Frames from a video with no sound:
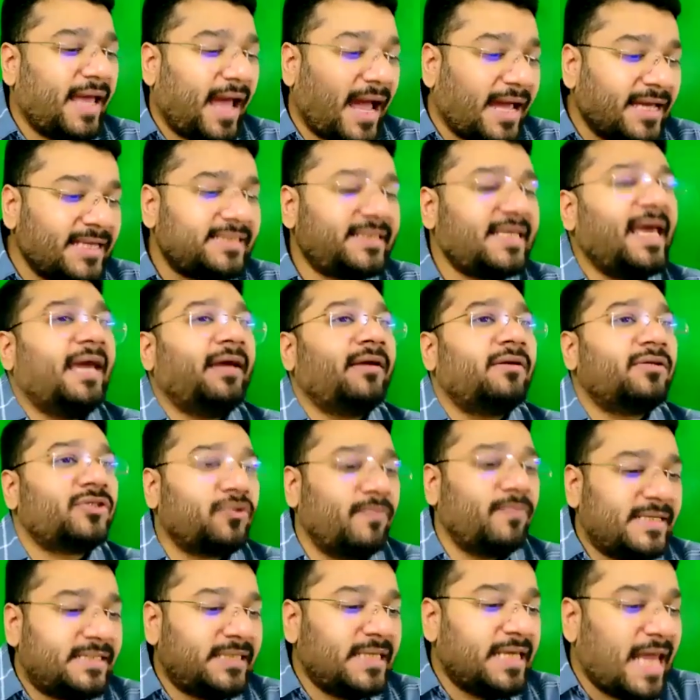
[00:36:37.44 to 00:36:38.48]
ICA. So
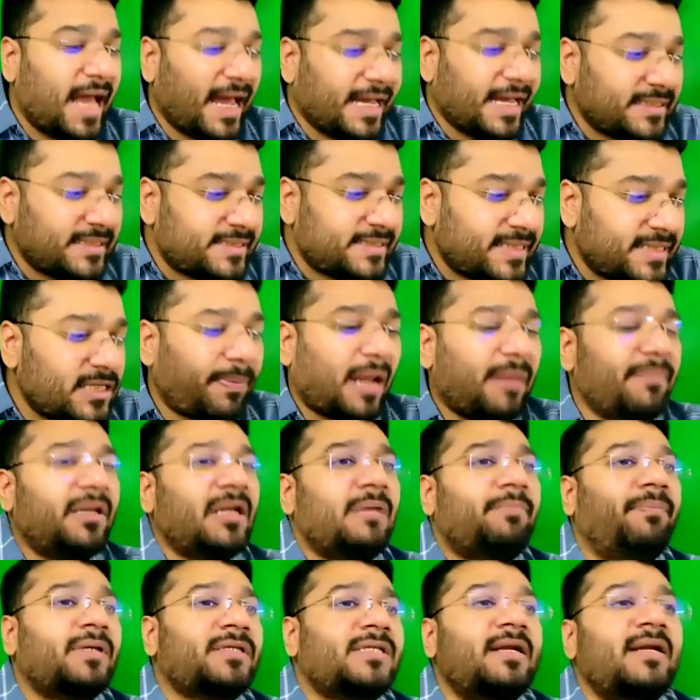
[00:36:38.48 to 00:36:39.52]
basically, ICA is the primary
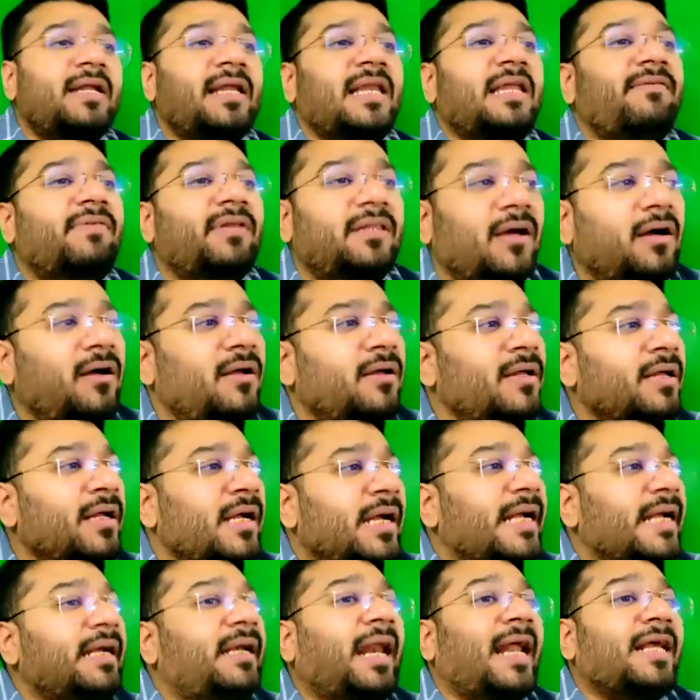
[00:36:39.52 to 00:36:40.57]
person dealing with the
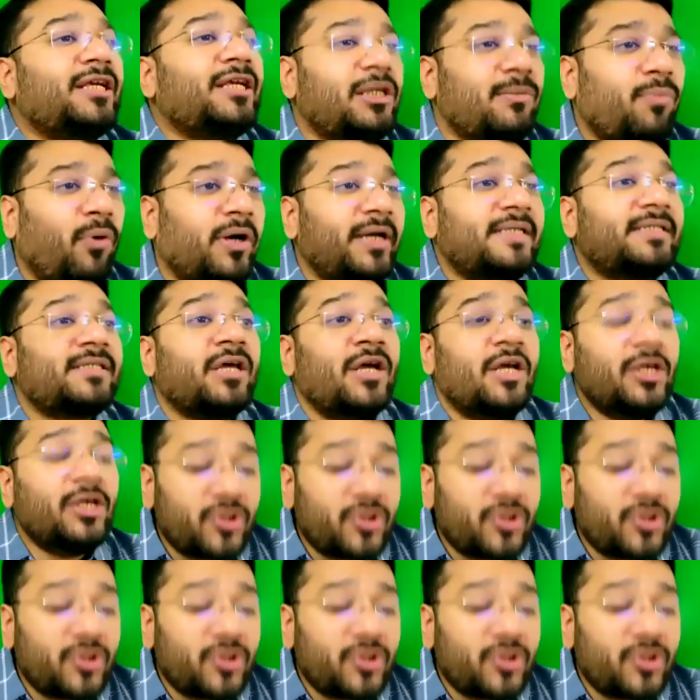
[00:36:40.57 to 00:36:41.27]
international bodies.